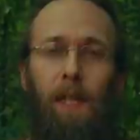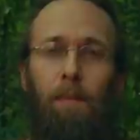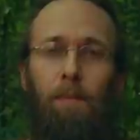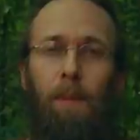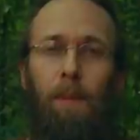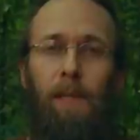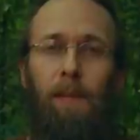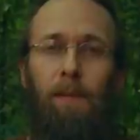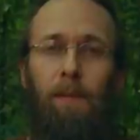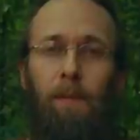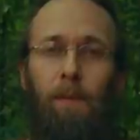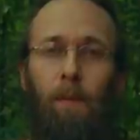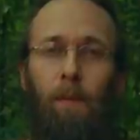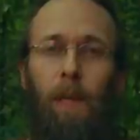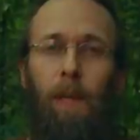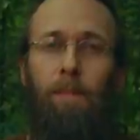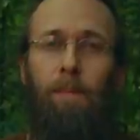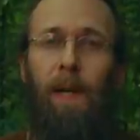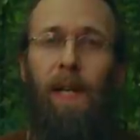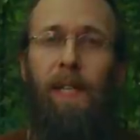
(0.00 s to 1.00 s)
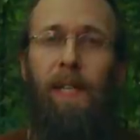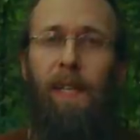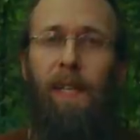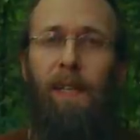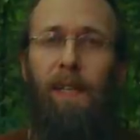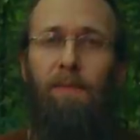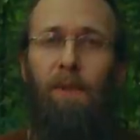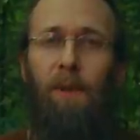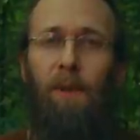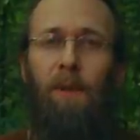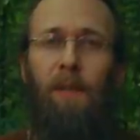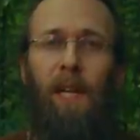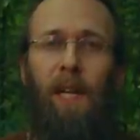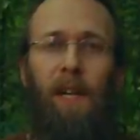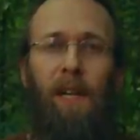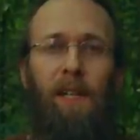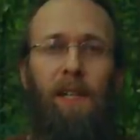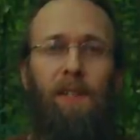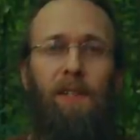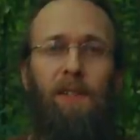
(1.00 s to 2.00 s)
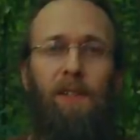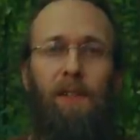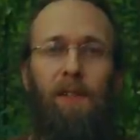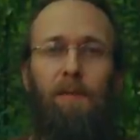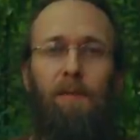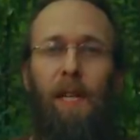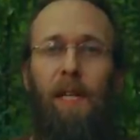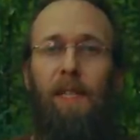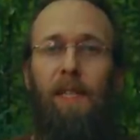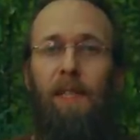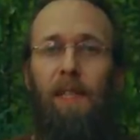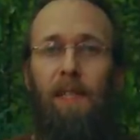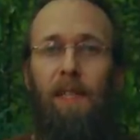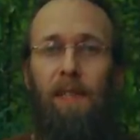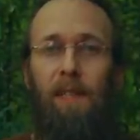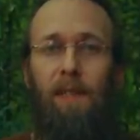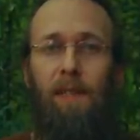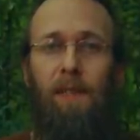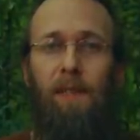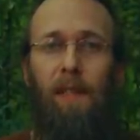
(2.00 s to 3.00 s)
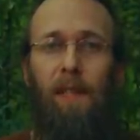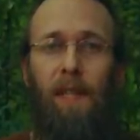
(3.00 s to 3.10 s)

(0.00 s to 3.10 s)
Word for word: But we might have all kinds of ideas